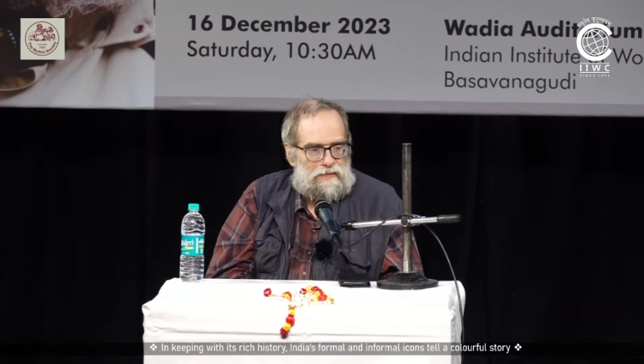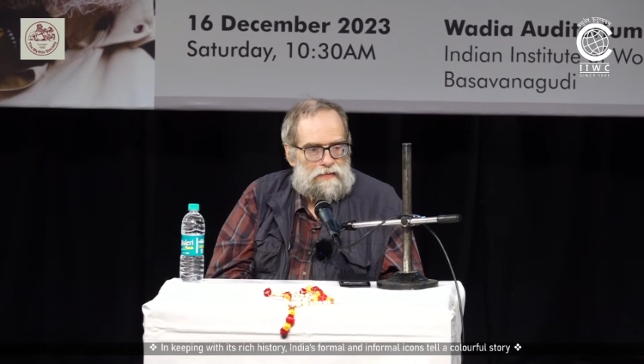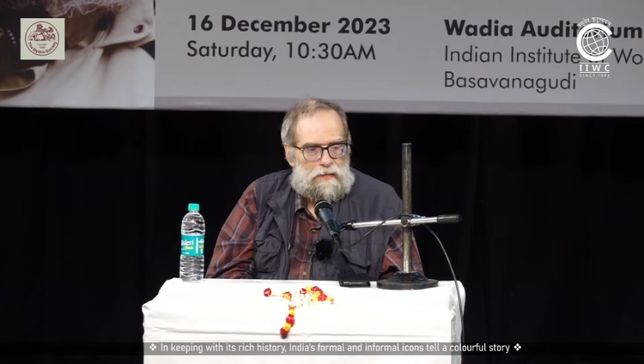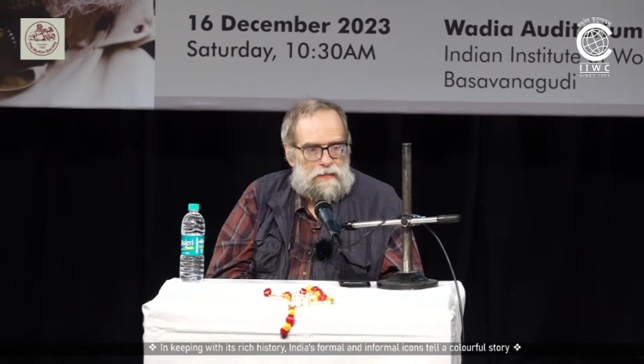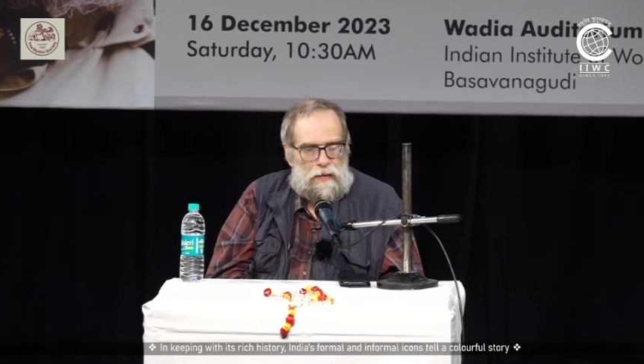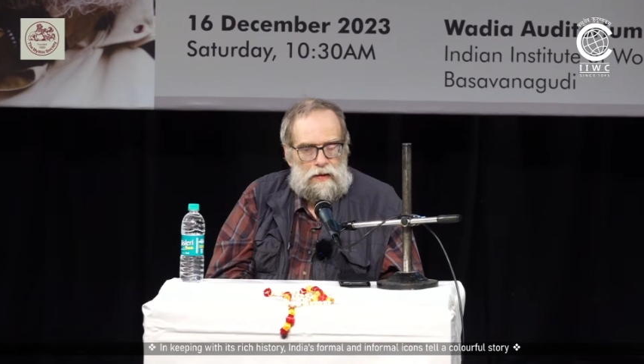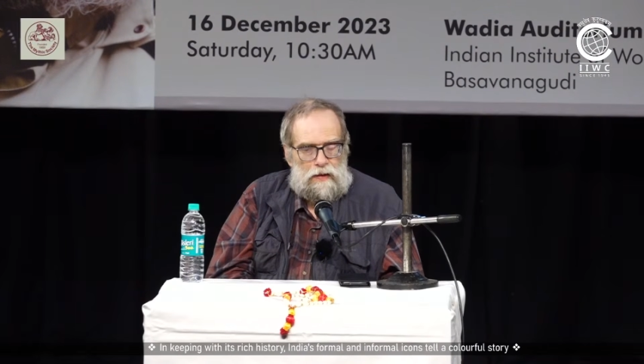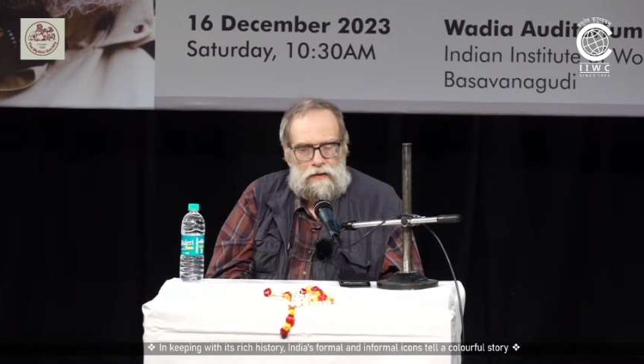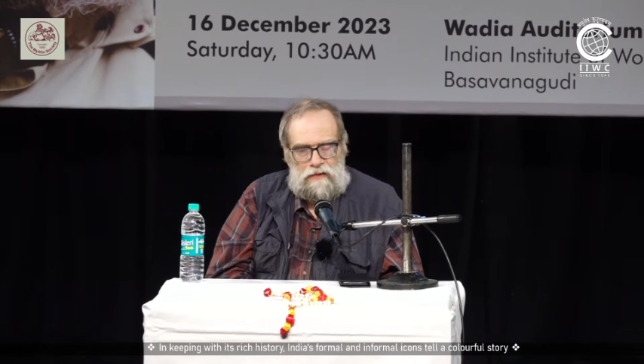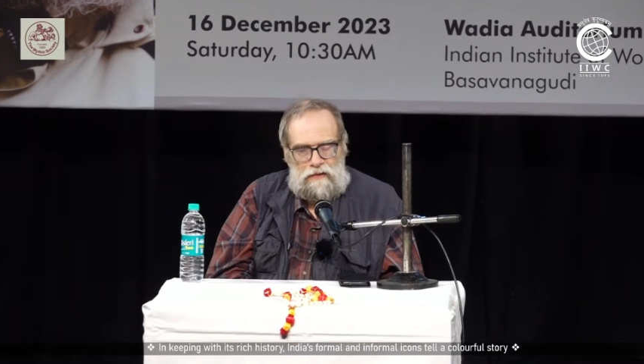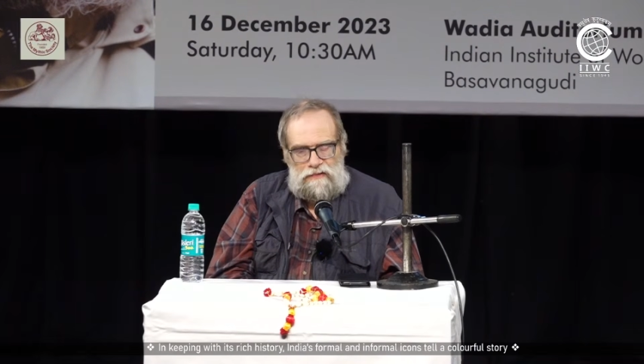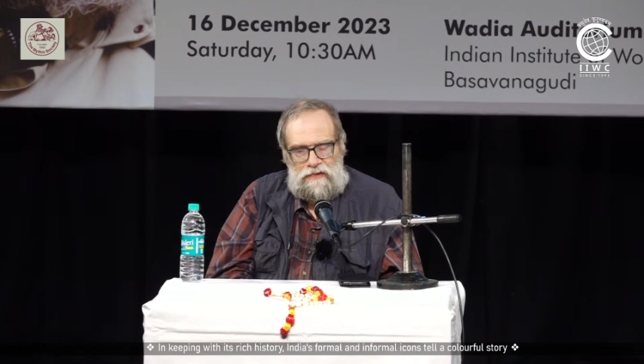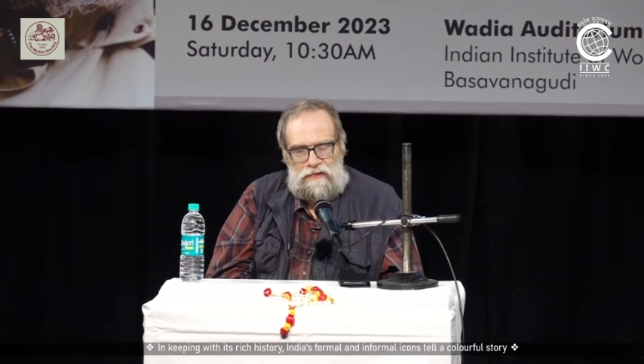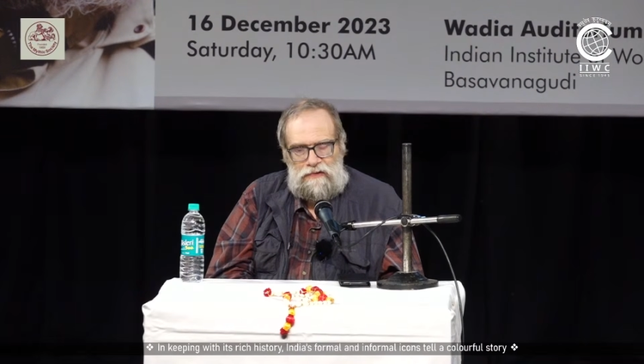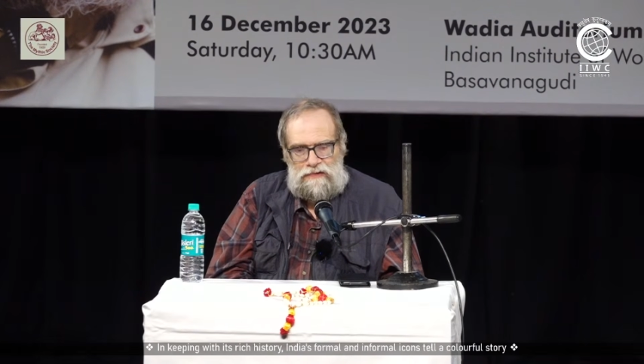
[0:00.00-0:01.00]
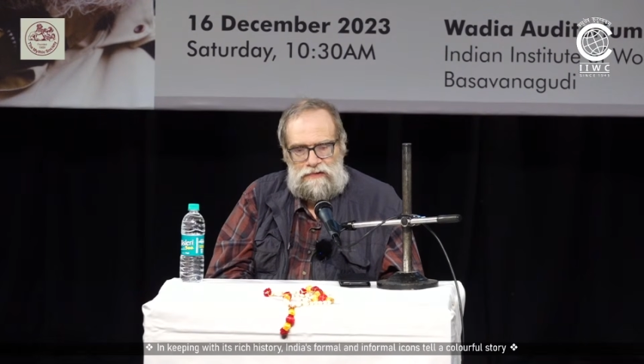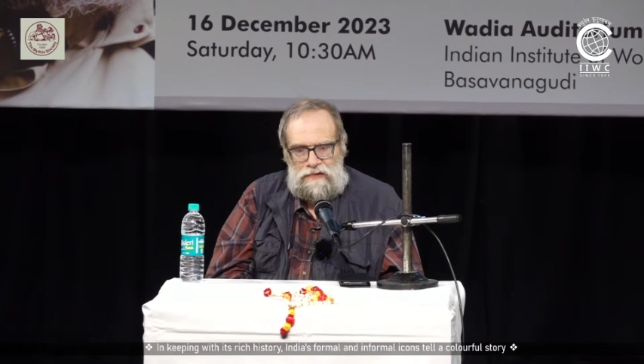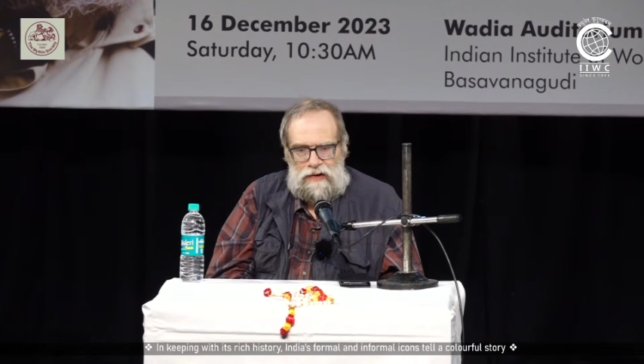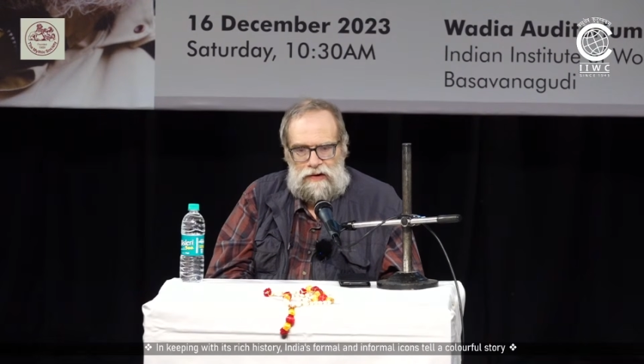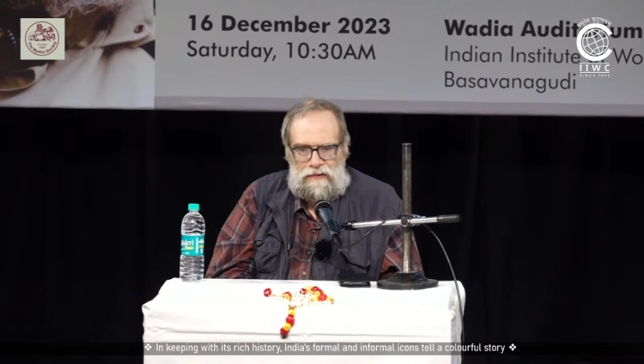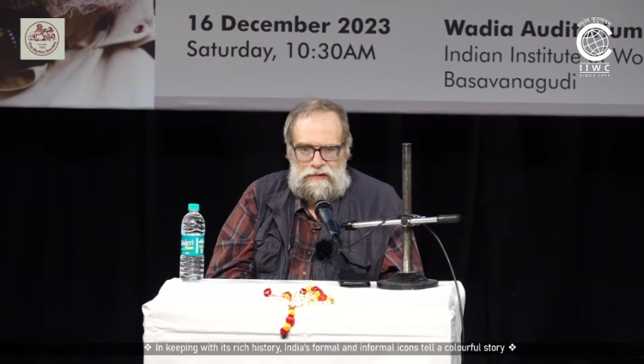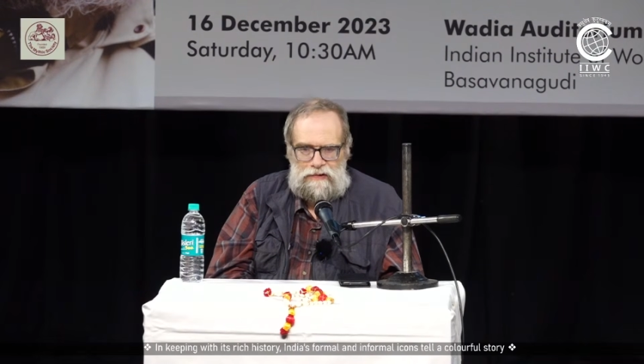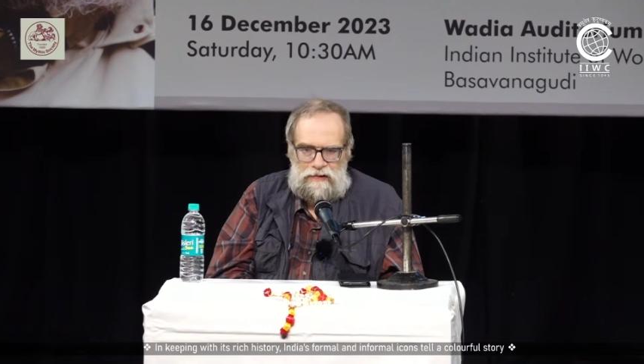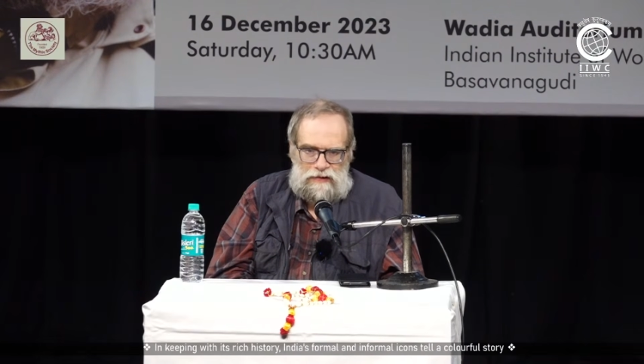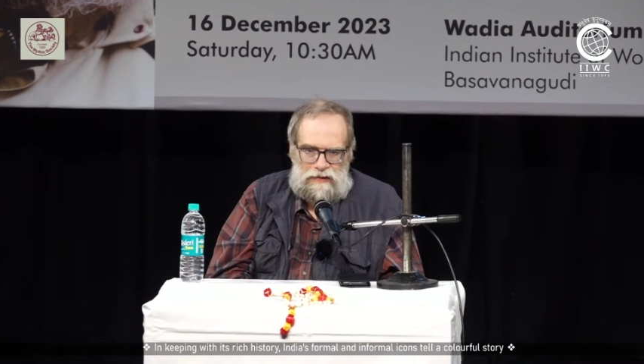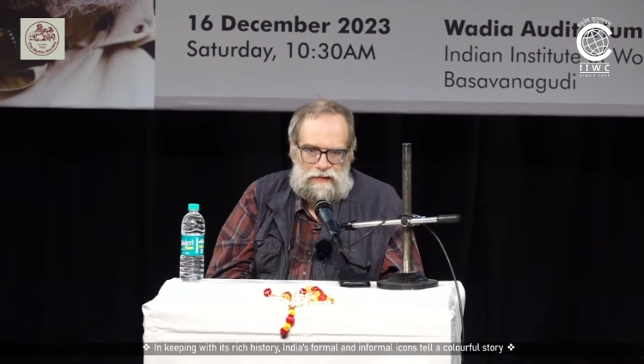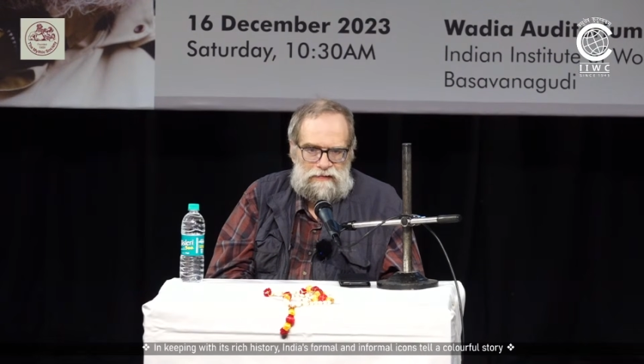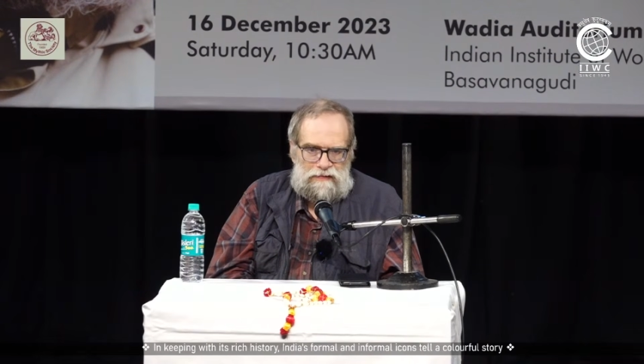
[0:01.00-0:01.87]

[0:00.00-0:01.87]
Of course, nowadays,